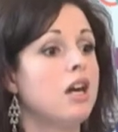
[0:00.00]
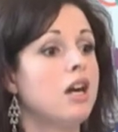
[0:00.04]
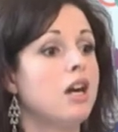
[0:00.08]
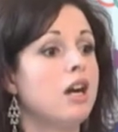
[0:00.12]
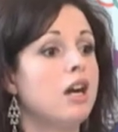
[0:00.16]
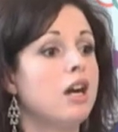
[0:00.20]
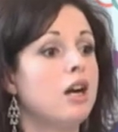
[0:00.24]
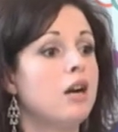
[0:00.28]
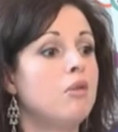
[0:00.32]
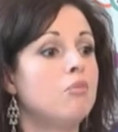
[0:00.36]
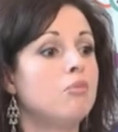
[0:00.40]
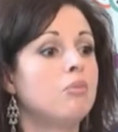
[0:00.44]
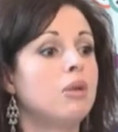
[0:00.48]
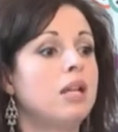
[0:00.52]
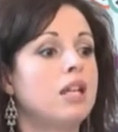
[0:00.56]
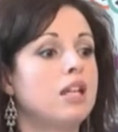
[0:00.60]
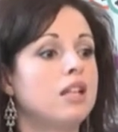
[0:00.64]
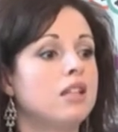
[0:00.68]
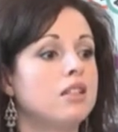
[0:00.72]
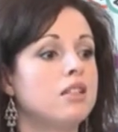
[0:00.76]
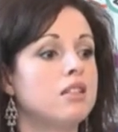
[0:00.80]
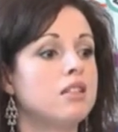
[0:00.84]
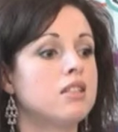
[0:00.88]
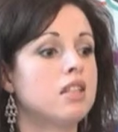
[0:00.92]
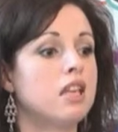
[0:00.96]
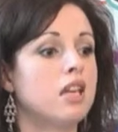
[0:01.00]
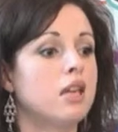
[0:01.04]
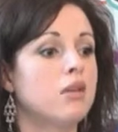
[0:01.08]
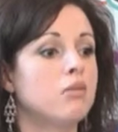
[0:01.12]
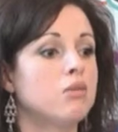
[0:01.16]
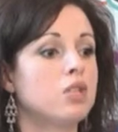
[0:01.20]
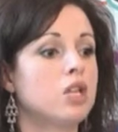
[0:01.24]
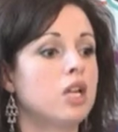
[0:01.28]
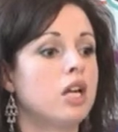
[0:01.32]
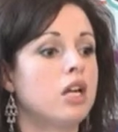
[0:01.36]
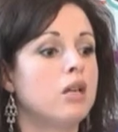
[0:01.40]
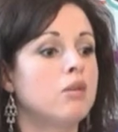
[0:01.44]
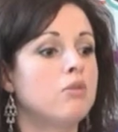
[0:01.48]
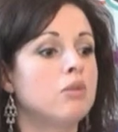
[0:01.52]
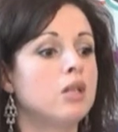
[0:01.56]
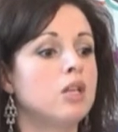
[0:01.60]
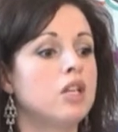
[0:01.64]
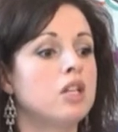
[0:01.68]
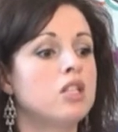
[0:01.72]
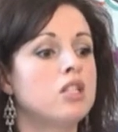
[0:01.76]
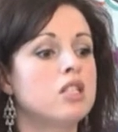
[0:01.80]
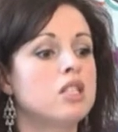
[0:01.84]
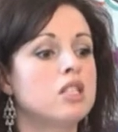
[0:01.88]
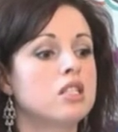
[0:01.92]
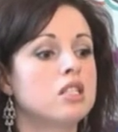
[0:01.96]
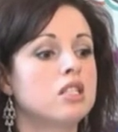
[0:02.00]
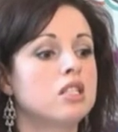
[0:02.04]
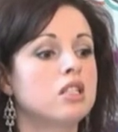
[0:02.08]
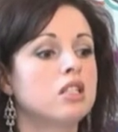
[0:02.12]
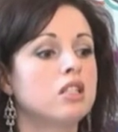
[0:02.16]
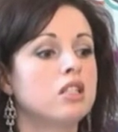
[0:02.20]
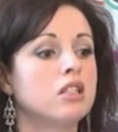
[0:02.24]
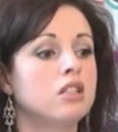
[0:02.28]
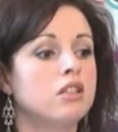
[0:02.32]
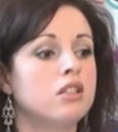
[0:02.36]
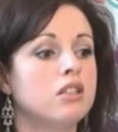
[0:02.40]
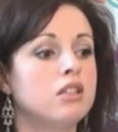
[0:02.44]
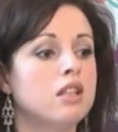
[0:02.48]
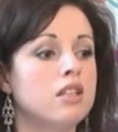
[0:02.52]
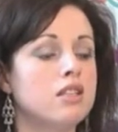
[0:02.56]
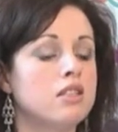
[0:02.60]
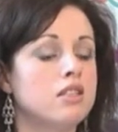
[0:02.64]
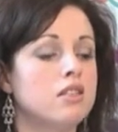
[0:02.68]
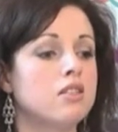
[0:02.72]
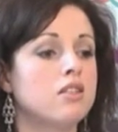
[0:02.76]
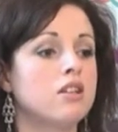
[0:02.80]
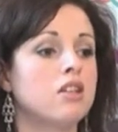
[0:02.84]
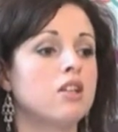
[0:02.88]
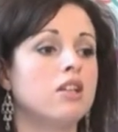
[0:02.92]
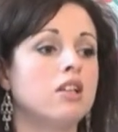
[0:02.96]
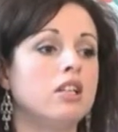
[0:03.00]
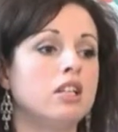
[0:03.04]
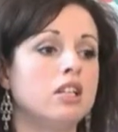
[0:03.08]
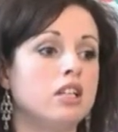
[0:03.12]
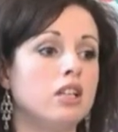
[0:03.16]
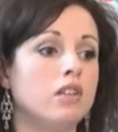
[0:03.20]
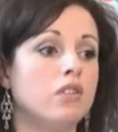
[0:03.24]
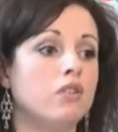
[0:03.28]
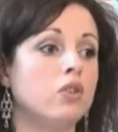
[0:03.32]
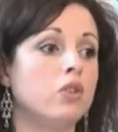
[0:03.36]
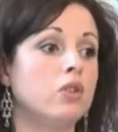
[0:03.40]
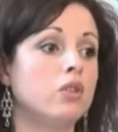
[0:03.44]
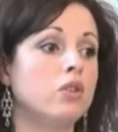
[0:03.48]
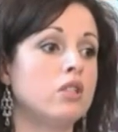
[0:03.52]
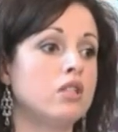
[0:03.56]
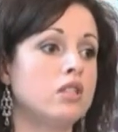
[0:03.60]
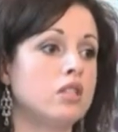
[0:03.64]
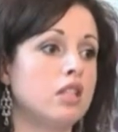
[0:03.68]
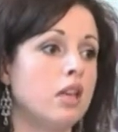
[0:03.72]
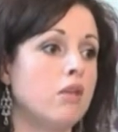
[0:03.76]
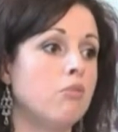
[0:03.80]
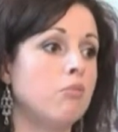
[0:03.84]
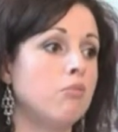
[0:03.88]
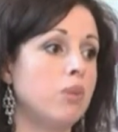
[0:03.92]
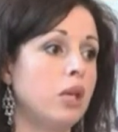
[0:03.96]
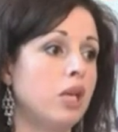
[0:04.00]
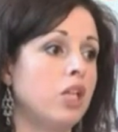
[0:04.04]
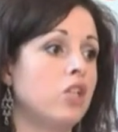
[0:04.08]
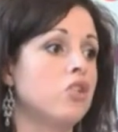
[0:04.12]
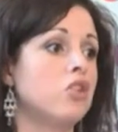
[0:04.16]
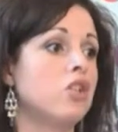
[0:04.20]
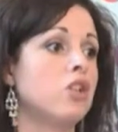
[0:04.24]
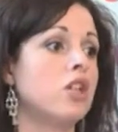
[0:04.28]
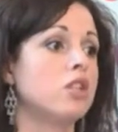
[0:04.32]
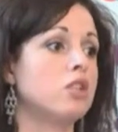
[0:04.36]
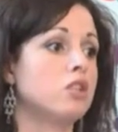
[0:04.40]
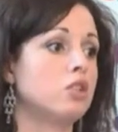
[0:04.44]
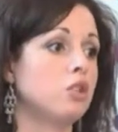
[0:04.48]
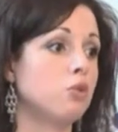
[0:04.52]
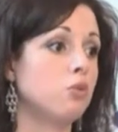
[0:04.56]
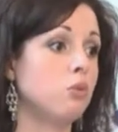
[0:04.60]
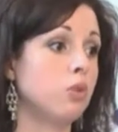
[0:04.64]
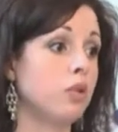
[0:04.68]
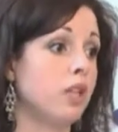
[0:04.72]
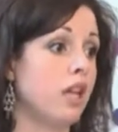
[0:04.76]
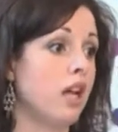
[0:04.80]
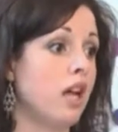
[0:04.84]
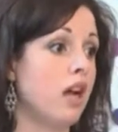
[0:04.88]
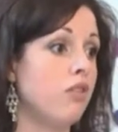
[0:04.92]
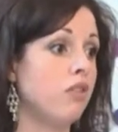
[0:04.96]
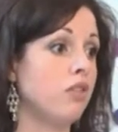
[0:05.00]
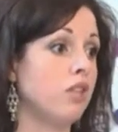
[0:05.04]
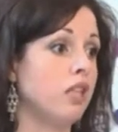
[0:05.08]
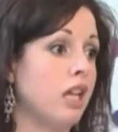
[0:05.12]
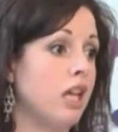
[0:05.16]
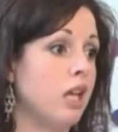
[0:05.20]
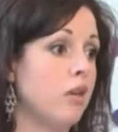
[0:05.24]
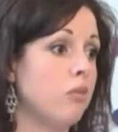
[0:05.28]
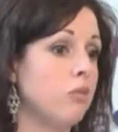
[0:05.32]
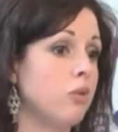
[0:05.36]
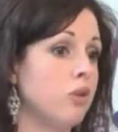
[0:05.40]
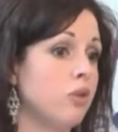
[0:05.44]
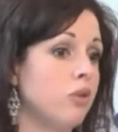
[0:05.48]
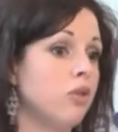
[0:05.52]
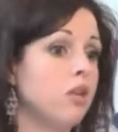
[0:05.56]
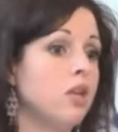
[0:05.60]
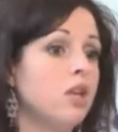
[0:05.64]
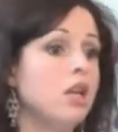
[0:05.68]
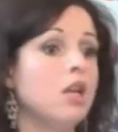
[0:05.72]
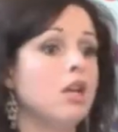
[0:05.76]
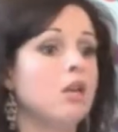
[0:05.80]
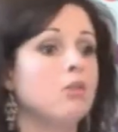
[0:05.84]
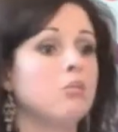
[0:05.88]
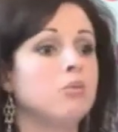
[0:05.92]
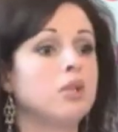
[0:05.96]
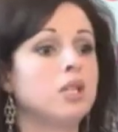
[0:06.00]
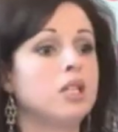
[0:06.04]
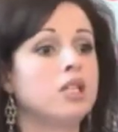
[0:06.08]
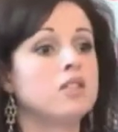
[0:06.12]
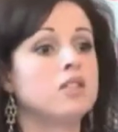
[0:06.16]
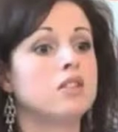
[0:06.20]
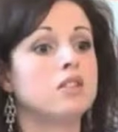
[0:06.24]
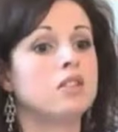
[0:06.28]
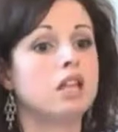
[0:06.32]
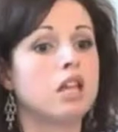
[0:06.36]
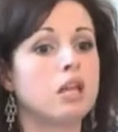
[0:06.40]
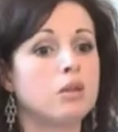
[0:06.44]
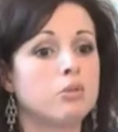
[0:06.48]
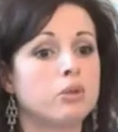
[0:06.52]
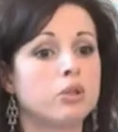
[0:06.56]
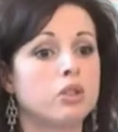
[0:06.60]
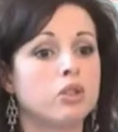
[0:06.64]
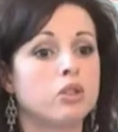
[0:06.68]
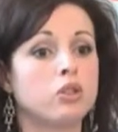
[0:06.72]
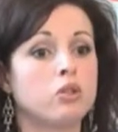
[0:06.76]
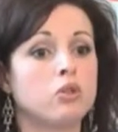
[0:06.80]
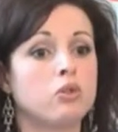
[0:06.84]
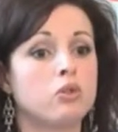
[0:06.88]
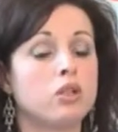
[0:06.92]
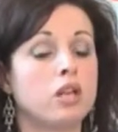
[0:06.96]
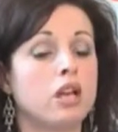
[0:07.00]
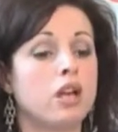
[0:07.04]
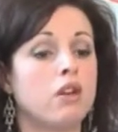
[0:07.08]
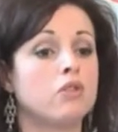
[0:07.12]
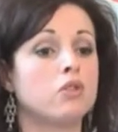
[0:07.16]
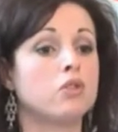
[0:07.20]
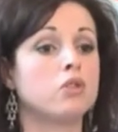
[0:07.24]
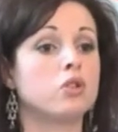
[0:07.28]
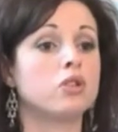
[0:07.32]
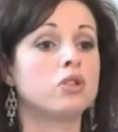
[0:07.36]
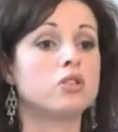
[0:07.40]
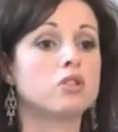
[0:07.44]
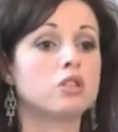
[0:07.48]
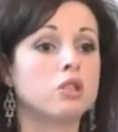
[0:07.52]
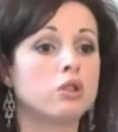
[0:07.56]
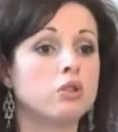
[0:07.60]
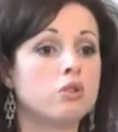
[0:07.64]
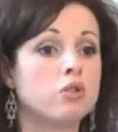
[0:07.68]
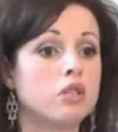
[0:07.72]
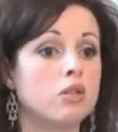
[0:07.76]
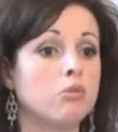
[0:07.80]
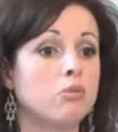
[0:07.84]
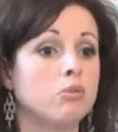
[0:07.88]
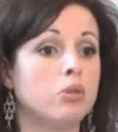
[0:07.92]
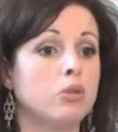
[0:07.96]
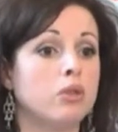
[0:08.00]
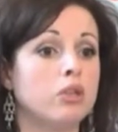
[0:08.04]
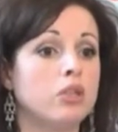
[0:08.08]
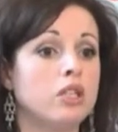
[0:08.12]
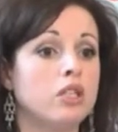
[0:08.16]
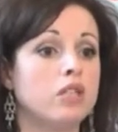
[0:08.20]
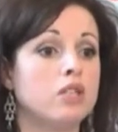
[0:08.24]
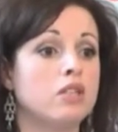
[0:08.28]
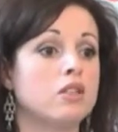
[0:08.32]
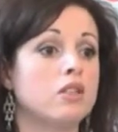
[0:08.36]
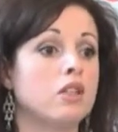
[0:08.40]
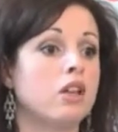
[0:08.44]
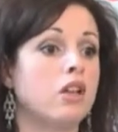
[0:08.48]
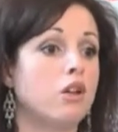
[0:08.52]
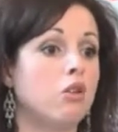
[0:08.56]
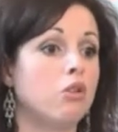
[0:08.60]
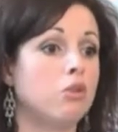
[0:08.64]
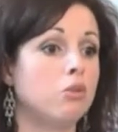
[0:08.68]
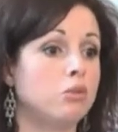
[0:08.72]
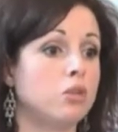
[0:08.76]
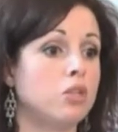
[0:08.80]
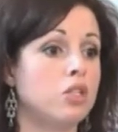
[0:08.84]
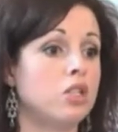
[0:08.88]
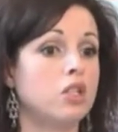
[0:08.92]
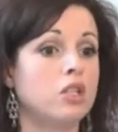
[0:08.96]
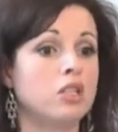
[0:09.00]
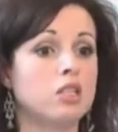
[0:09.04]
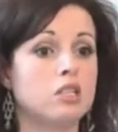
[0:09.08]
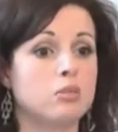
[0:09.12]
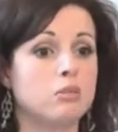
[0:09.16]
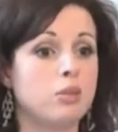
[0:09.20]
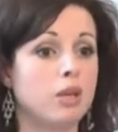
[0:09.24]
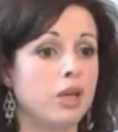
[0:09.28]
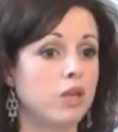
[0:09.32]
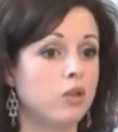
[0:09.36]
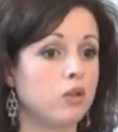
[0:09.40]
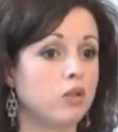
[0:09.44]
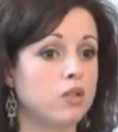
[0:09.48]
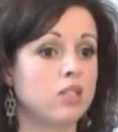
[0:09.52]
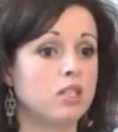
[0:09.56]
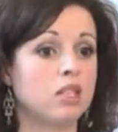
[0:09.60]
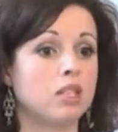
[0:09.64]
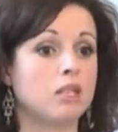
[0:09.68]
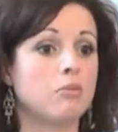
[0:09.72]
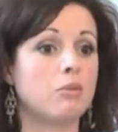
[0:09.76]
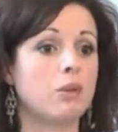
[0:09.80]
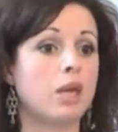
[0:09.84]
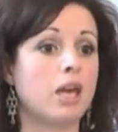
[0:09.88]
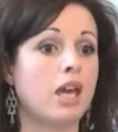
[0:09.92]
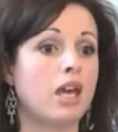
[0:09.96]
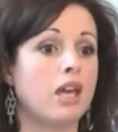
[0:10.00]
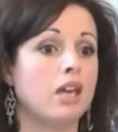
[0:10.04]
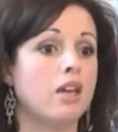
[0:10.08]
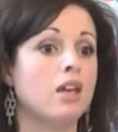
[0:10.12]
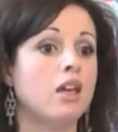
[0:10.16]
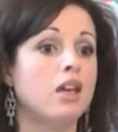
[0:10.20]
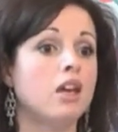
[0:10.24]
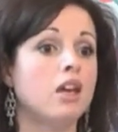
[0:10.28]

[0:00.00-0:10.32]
But at the same time, it doesn't necessarily give you the same picture as you will have in April, because in April you would have to exclude employees that are on maternity pay or sick pay,